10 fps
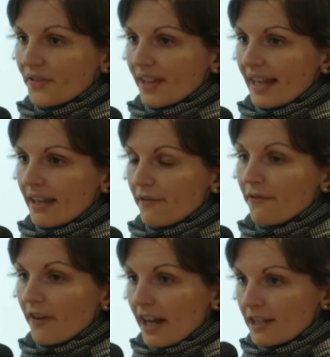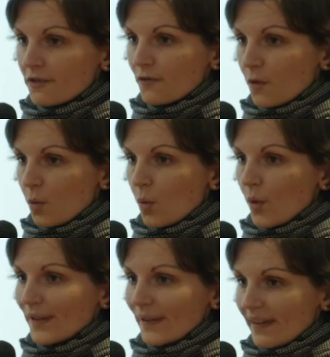they fight
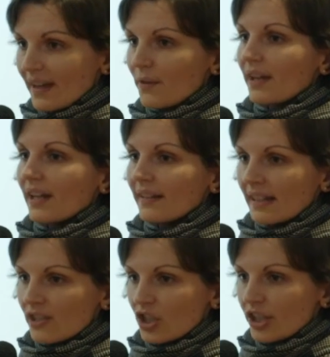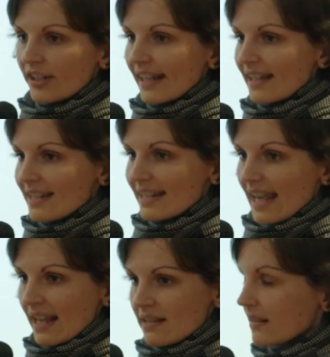for their recognition and
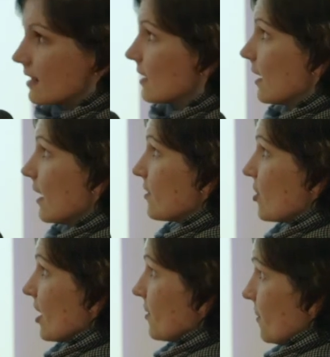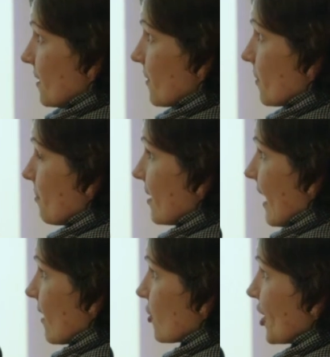against gender
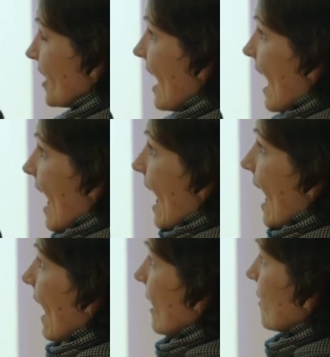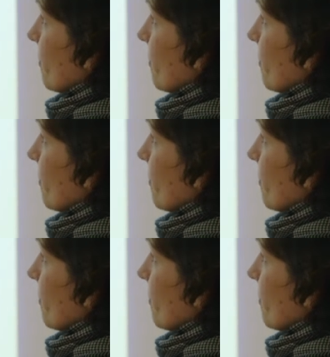discrimination. And